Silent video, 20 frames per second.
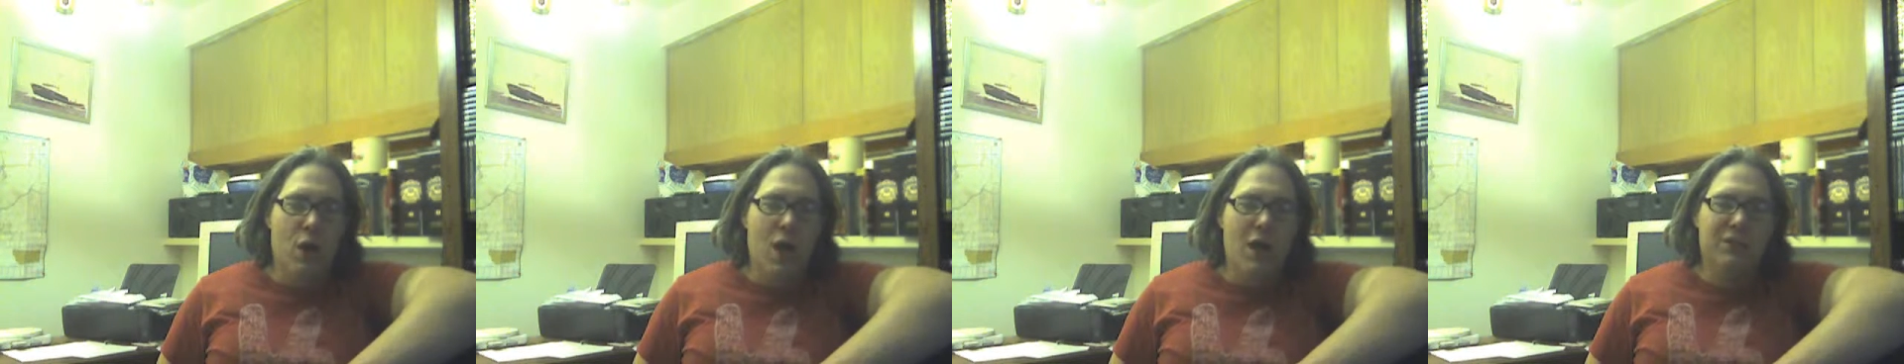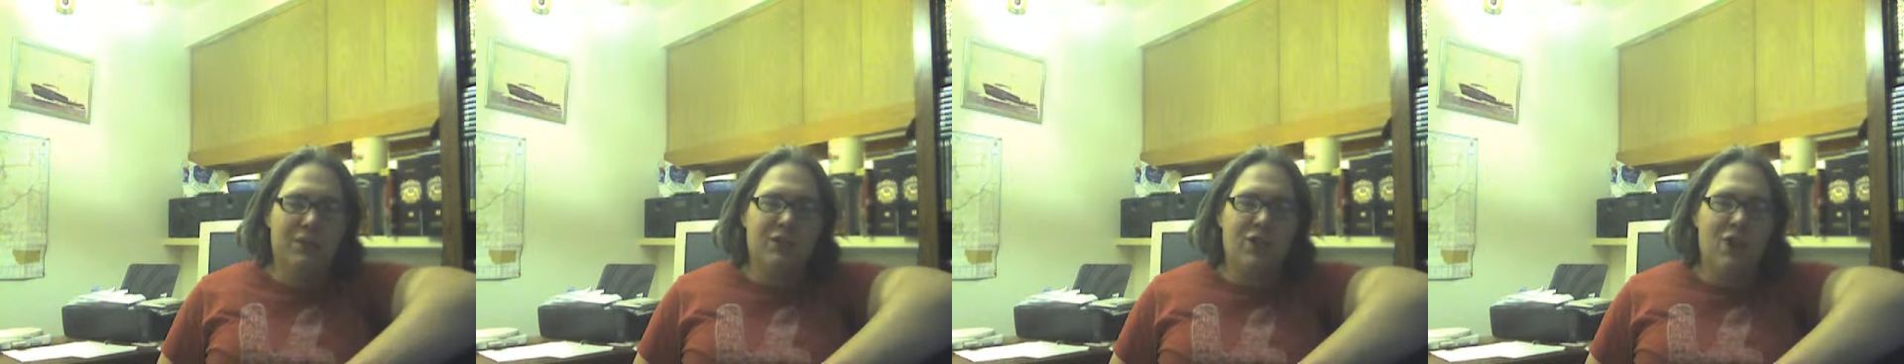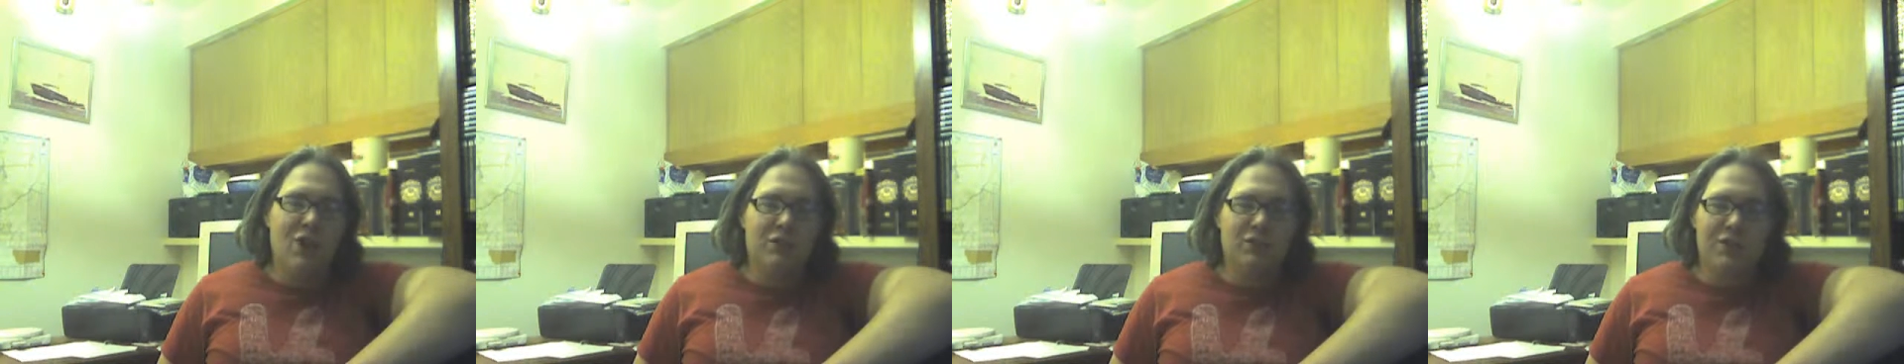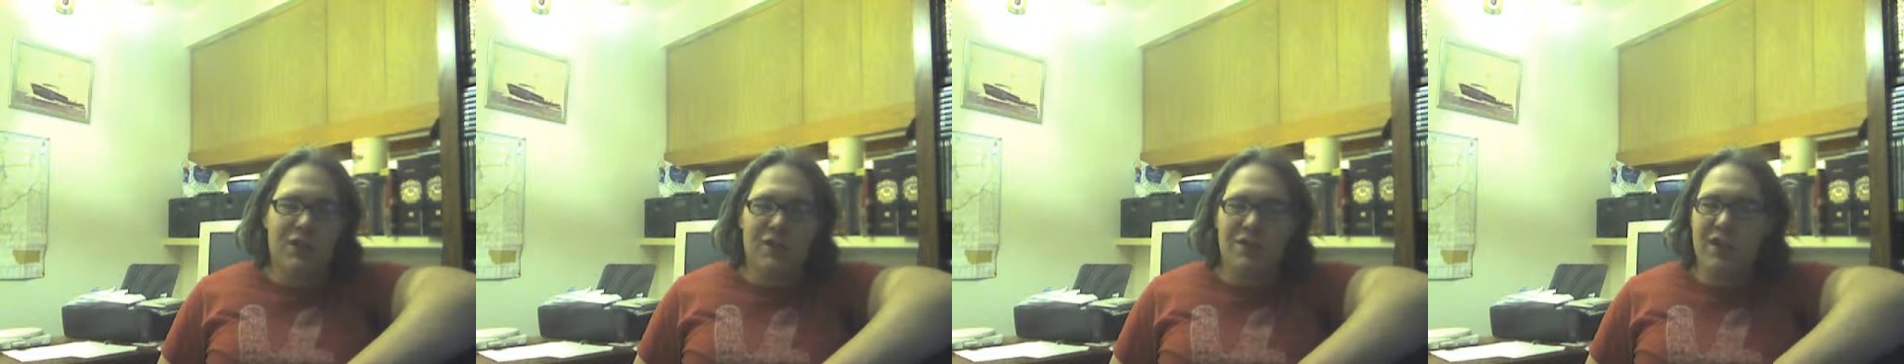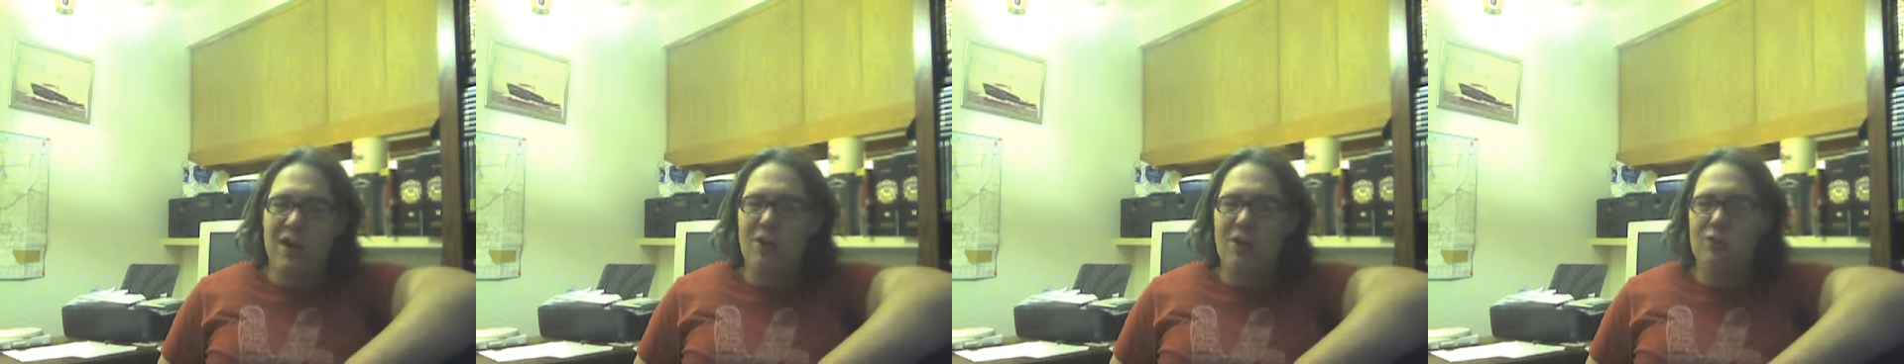hot dogs,
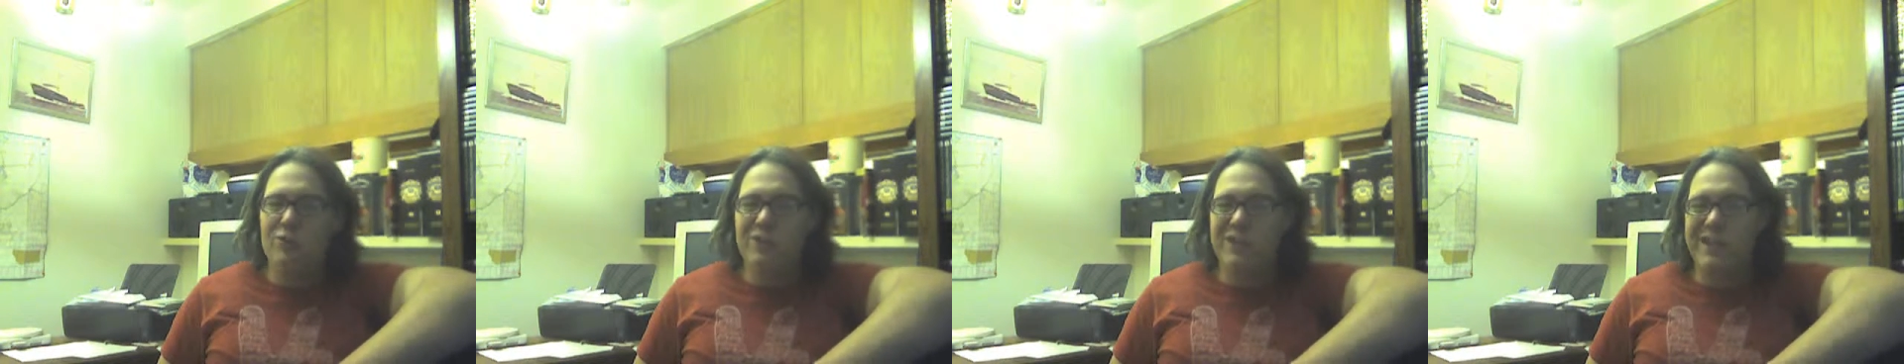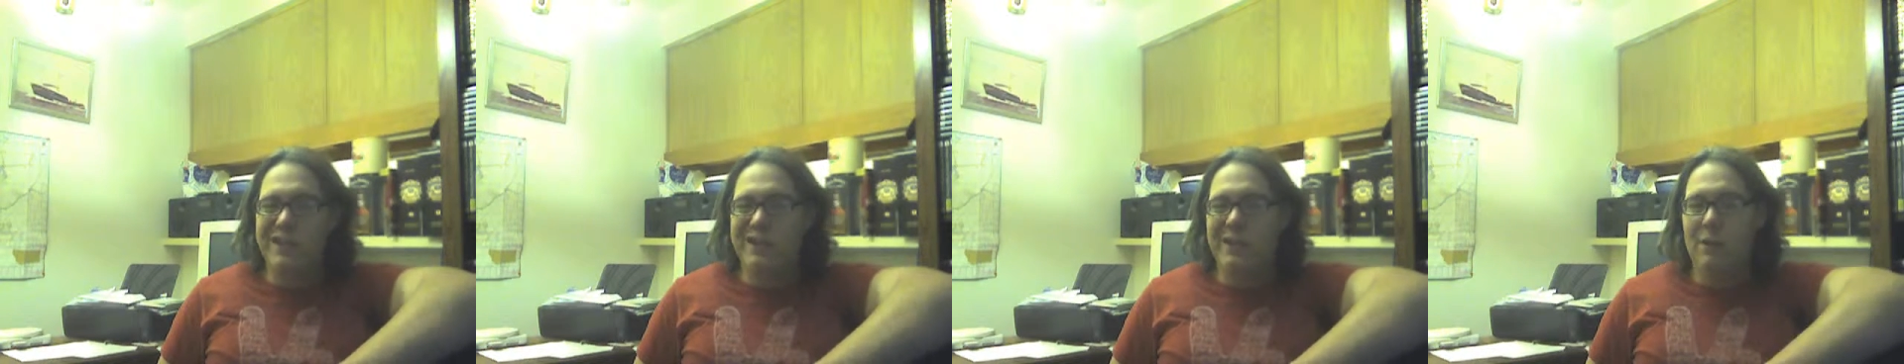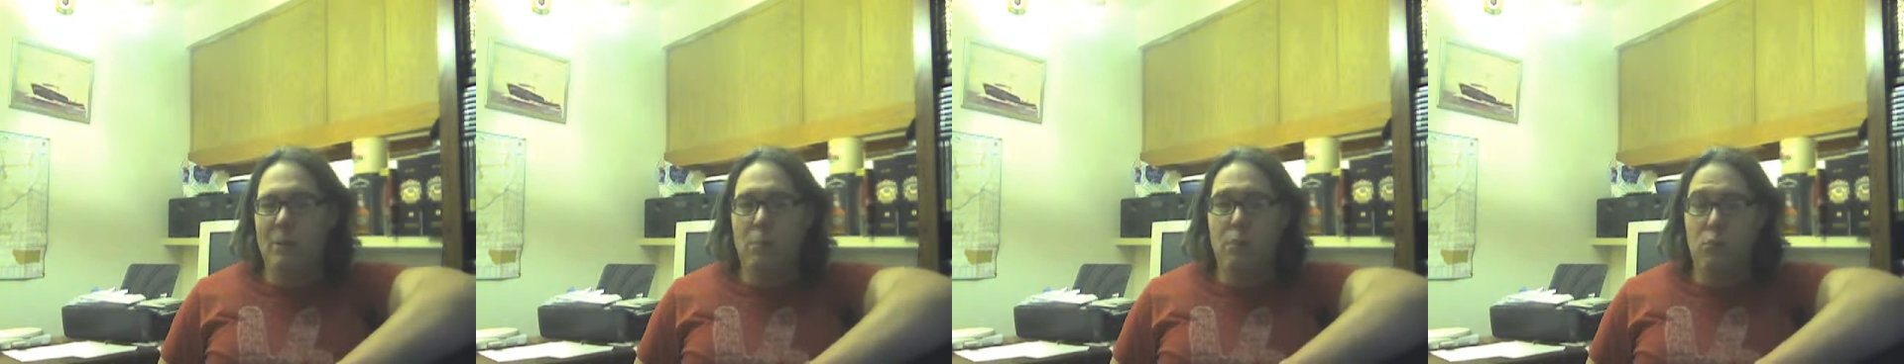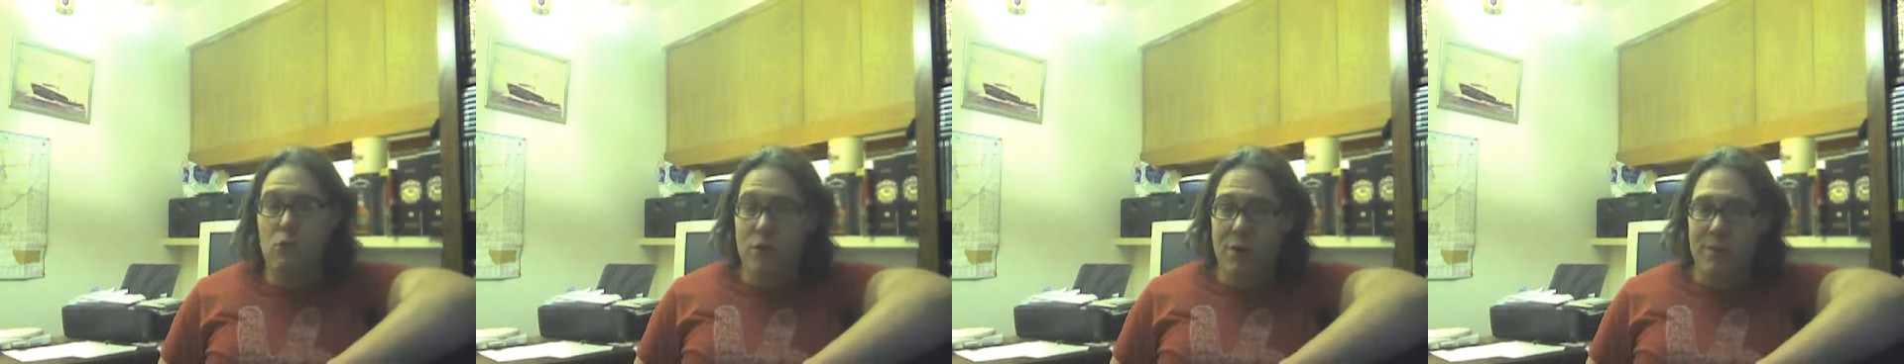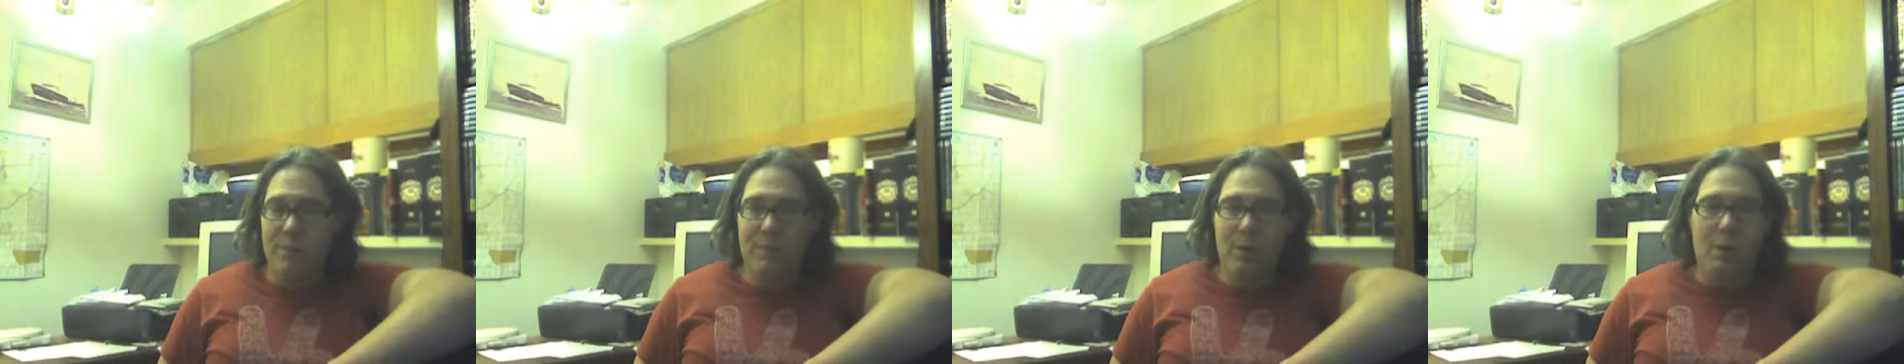I thought I was eating
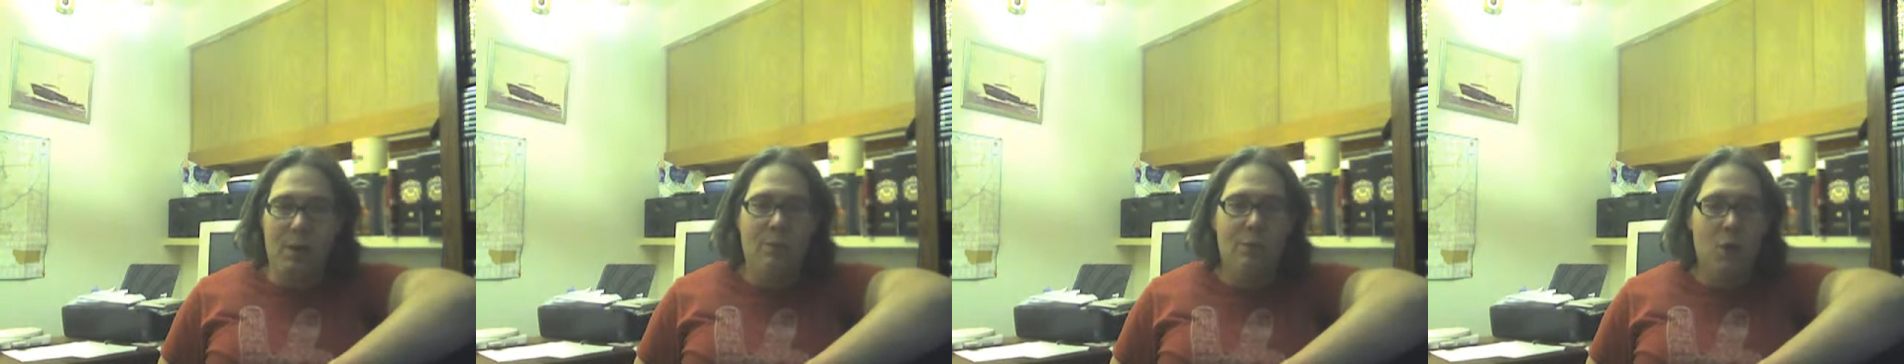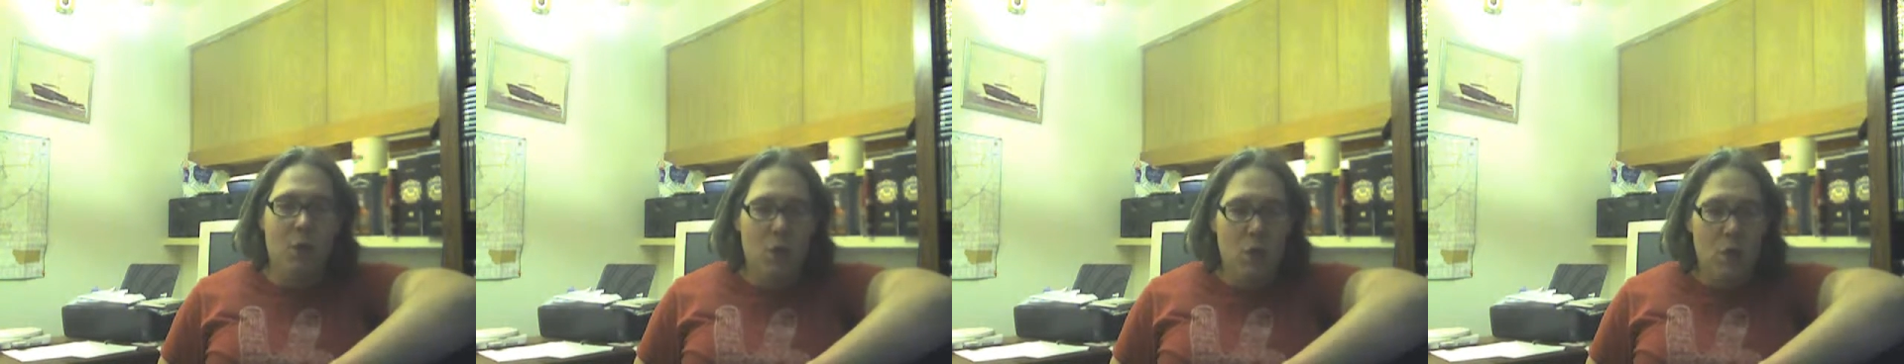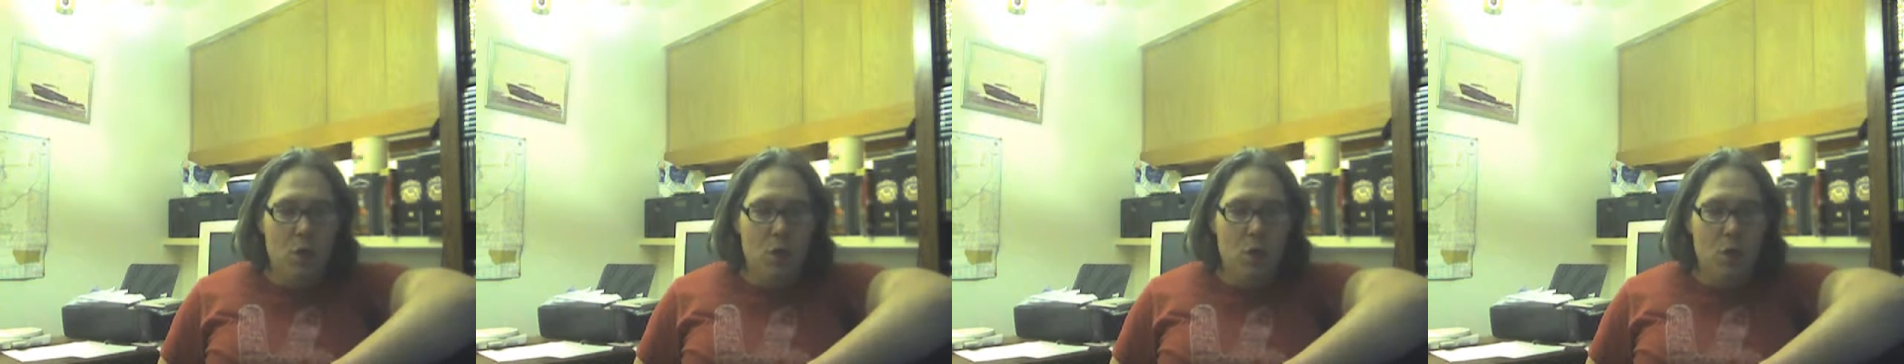premium.